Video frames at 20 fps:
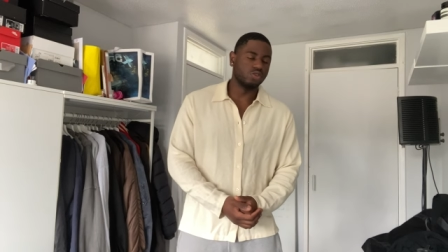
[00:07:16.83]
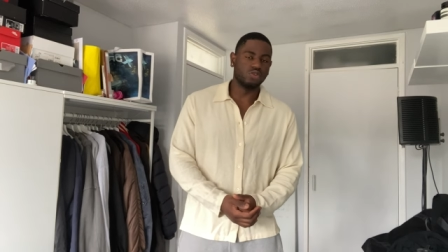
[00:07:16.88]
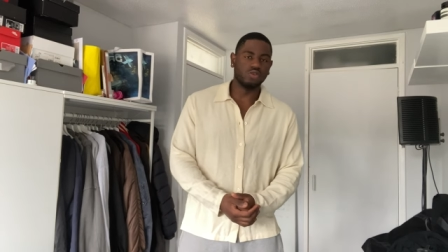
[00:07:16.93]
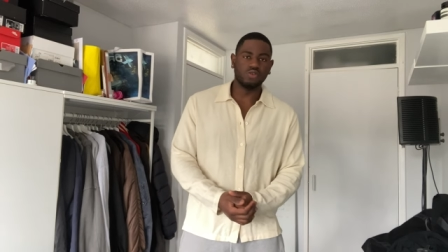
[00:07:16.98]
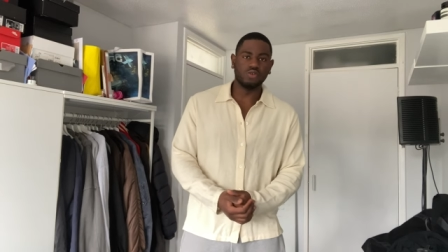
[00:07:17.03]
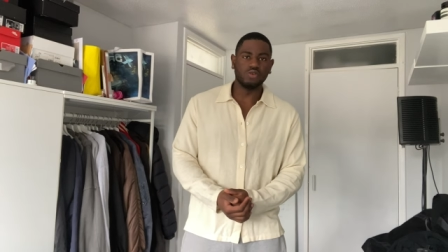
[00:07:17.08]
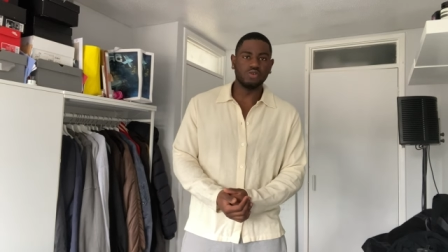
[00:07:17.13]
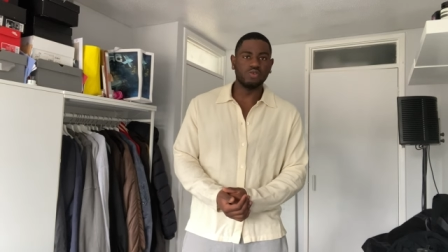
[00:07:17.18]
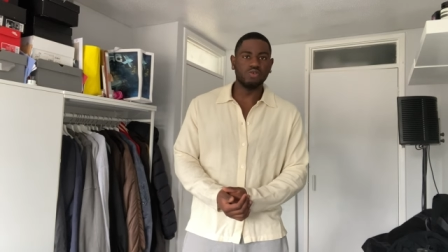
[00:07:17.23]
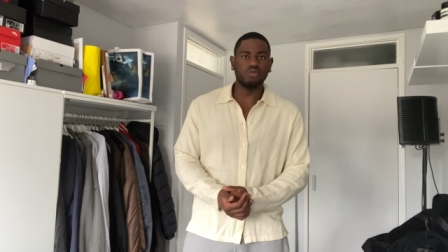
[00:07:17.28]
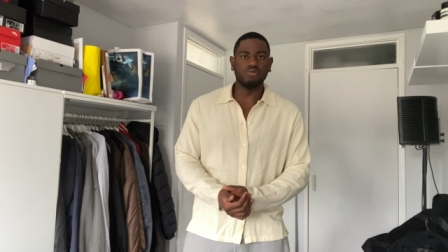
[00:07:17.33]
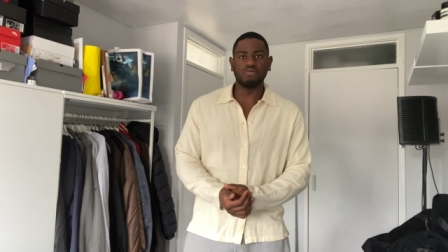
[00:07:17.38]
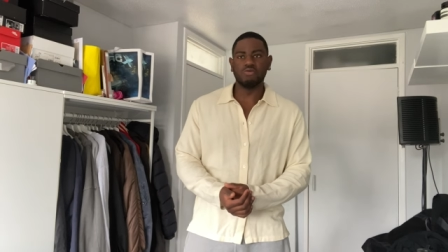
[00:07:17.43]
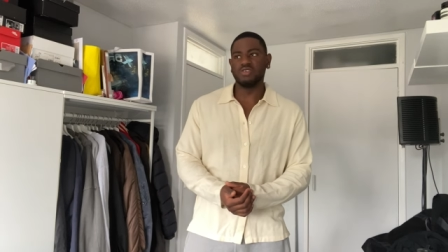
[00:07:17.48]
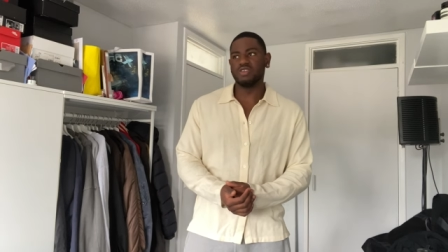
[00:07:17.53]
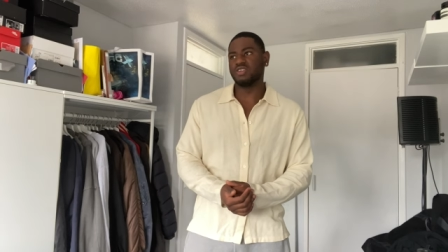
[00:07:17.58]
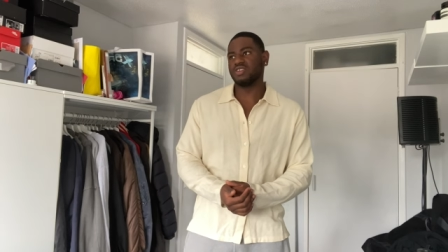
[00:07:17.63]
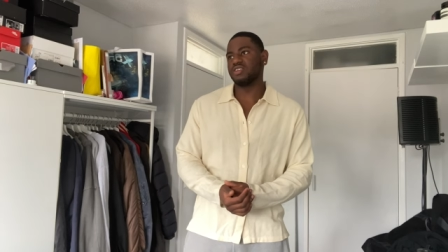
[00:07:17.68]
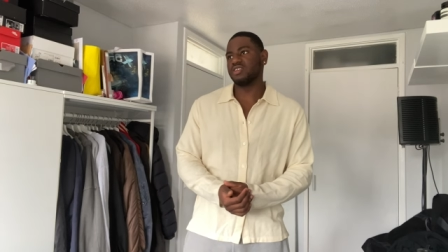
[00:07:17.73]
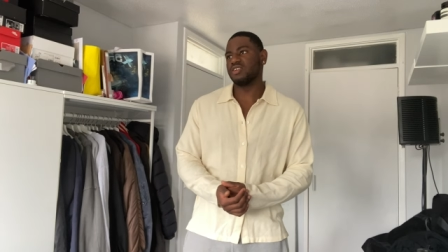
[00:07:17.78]
too
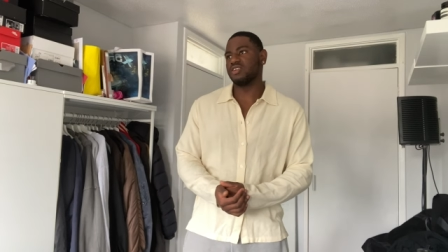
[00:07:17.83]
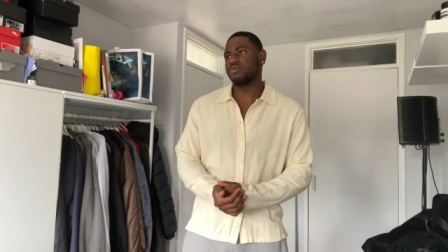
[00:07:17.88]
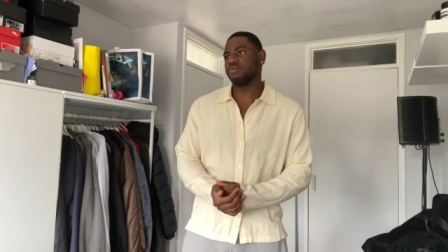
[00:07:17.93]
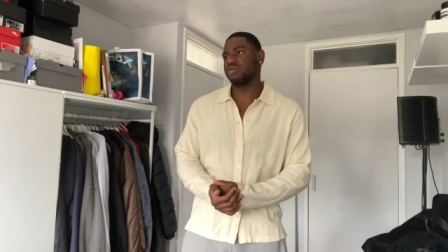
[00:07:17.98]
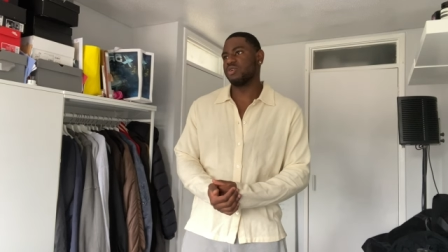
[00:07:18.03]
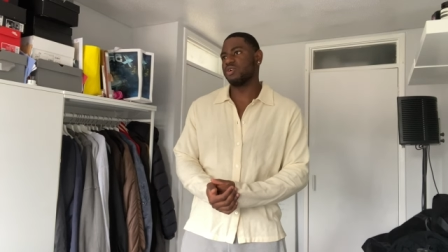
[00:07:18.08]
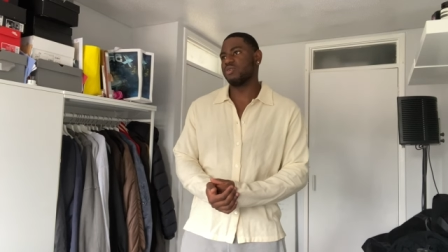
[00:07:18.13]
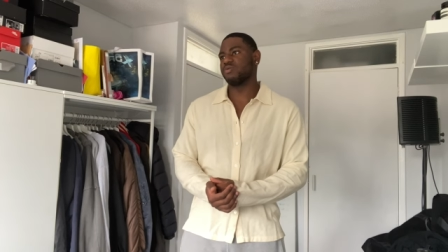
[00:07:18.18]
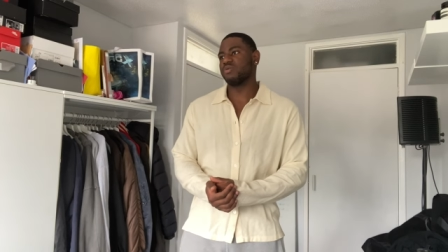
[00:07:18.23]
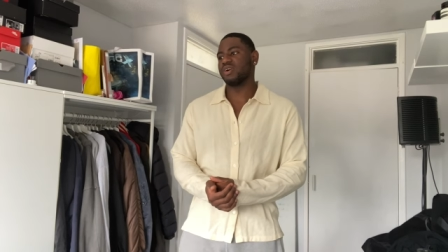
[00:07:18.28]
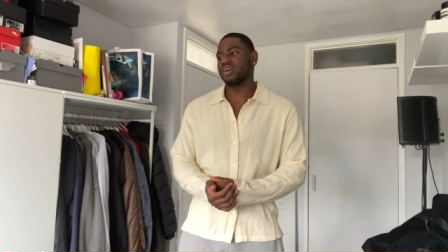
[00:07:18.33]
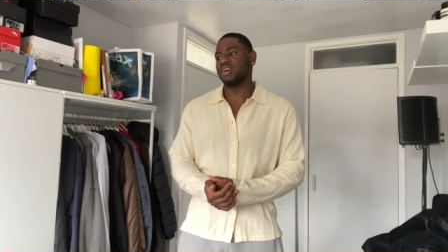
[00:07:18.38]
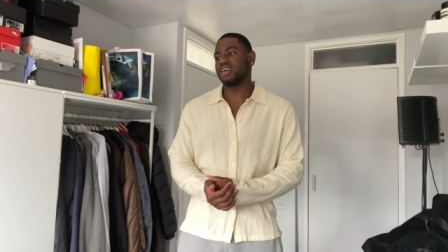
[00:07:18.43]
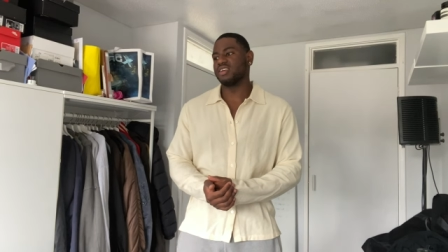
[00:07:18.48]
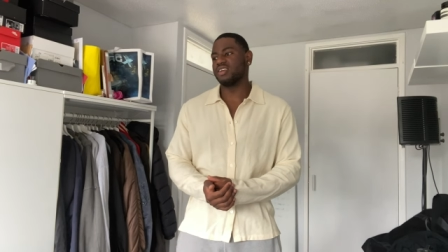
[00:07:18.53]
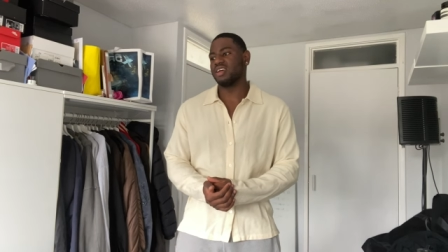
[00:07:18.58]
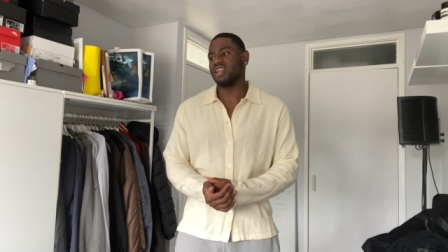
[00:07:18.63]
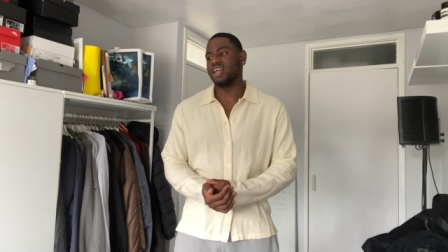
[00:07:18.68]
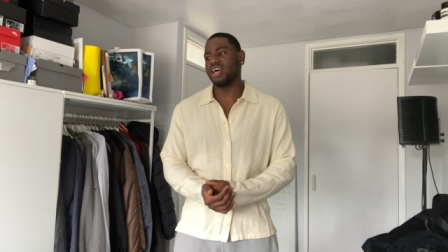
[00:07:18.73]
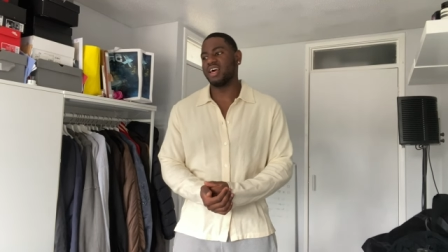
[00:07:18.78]
breezy to the point where
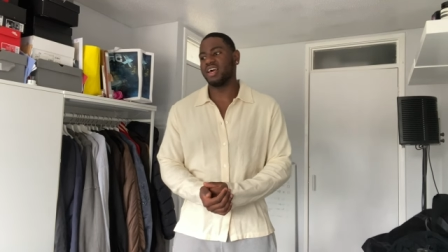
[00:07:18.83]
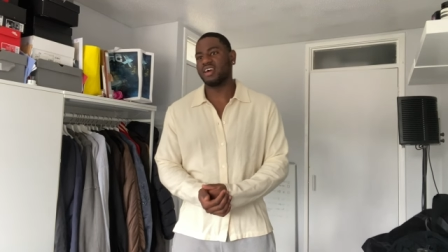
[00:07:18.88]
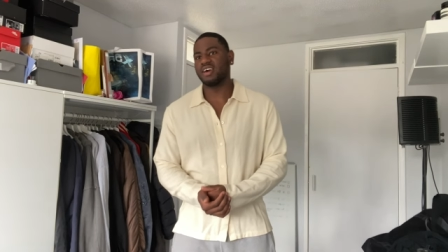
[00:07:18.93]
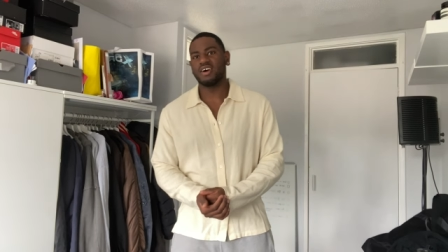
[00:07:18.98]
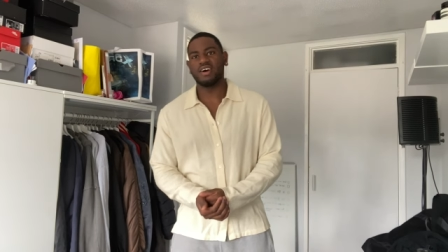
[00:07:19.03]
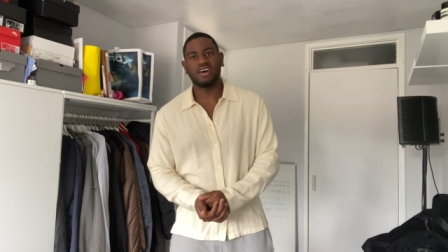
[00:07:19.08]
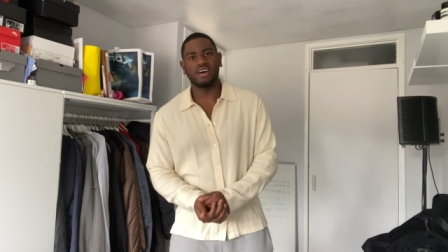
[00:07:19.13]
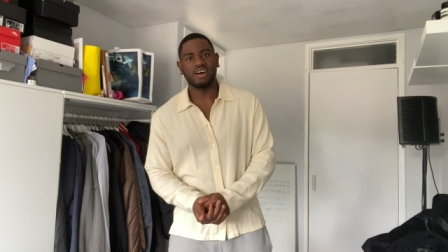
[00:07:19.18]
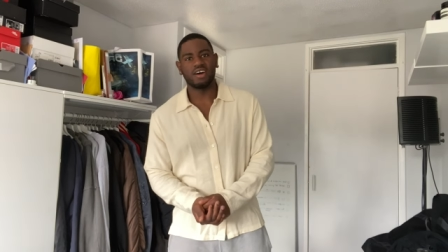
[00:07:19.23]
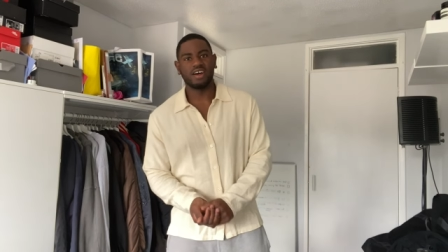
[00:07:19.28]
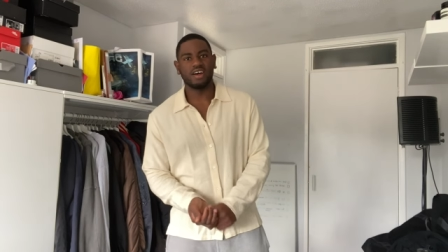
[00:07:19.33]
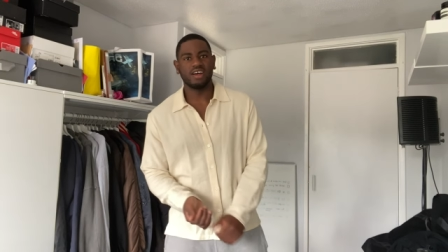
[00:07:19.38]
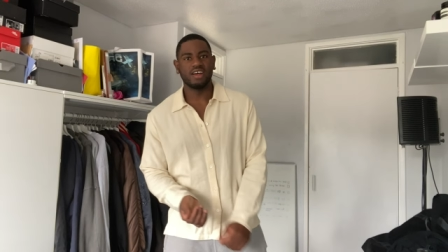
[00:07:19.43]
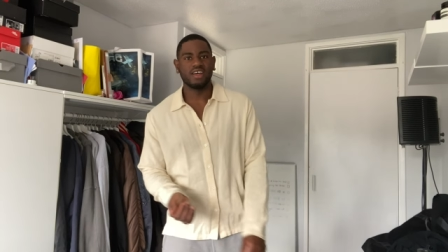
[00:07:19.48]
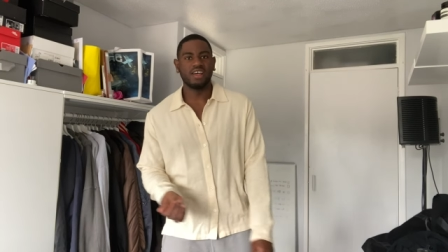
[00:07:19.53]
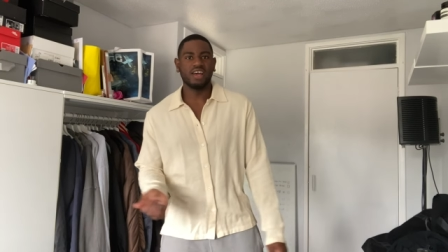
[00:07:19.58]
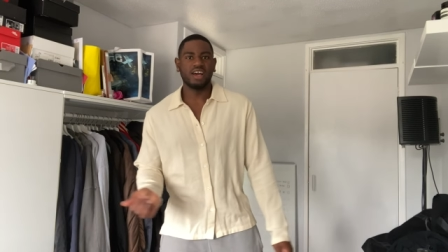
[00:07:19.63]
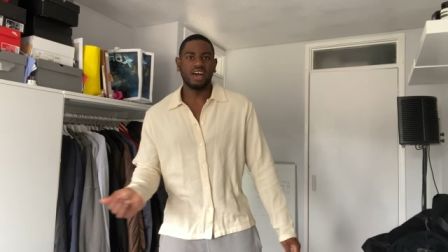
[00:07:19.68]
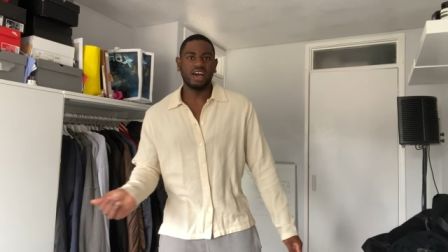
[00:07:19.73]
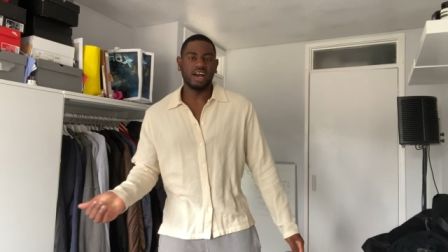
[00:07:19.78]
you're like, ah,
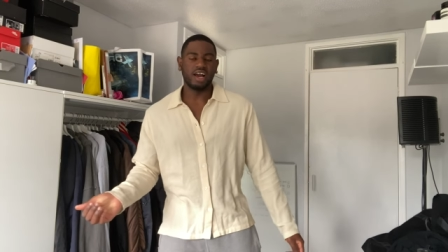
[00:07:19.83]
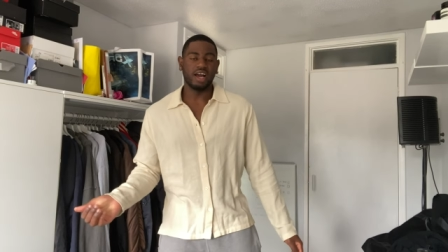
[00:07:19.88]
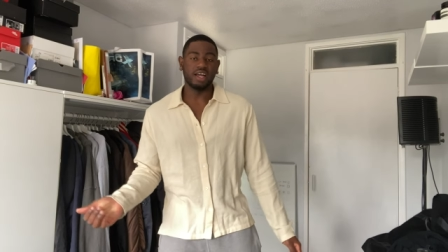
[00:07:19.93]
oh,